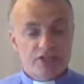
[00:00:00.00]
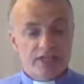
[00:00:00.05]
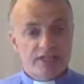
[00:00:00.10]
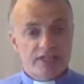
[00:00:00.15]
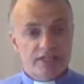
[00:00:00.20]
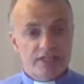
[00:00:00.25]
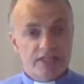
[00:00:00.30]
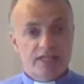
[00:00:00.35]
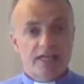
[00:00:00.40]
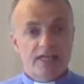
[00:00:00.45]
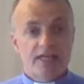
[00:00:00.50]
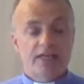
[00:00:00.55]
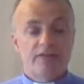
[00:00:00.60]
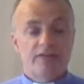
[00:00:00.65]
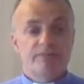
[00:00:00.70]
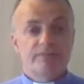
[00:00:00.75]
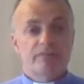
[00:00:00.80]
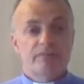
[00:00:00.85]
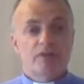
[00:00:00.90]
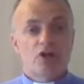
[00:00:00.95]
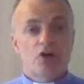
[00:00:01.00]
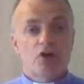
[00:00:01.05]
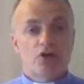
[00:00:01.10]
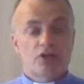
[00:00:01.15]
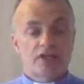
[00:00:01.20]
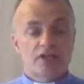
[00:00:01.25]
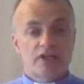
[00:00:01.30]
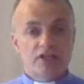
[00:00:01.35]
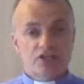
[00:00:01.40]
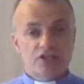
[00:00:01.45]
And again, our
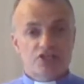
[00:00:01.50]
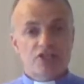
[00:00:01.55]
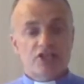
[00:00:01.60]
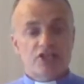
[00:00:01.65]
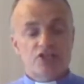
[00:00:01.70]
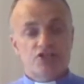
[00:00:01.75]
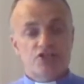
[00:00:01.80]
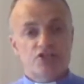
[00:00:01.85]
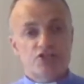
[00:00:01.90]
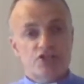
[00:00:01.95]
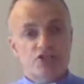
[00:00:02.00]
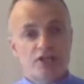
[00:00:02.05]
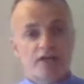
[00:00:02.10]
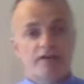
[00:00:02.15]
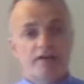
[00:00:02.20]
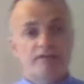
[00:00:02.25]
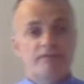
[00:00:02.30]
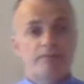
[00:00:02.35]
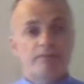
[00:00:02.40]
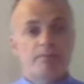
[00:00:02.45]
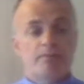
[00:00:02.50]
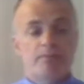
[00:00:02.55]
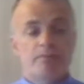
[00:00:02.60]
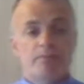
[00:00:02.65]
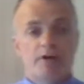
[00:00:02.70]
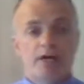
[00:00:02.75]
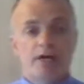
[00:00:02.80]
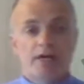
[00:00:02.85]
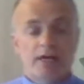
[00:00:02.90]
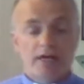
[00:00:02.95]
Kirk sessions have
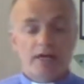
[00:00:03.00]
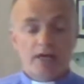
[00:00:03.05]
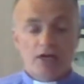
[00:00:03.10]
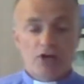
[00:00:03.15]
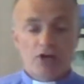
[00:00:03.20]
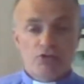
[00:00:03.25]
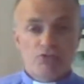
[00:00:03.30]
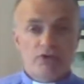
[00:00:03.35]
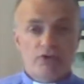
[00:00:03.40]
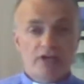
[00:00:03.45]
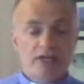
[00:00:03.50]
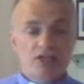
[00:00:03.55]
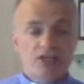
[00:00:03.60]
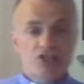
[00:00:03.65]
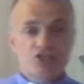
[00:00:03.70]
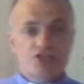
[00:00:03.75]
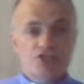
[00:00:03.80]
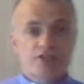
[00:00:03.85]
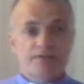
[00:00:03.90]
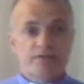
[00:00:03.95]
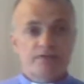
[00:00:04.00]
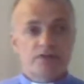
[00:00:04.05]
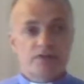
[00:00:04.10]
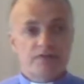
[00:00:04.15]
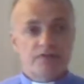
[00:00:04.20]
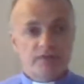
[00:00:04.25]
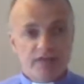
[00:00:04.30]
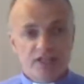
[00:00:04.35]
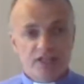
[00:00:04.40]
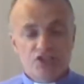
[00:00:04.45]
arranged different
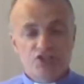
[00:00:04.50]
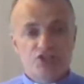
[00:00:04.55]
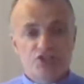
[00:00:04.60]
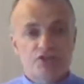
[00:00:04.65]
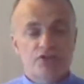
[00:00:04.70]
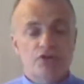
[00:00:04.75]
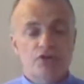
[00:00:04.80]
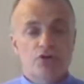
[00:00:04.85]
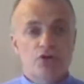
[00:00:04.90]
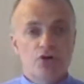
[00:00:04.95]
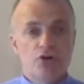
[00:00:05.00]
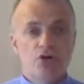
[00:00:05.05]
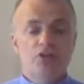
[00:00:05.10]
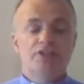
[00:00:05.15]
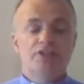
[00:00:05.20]
events. They're all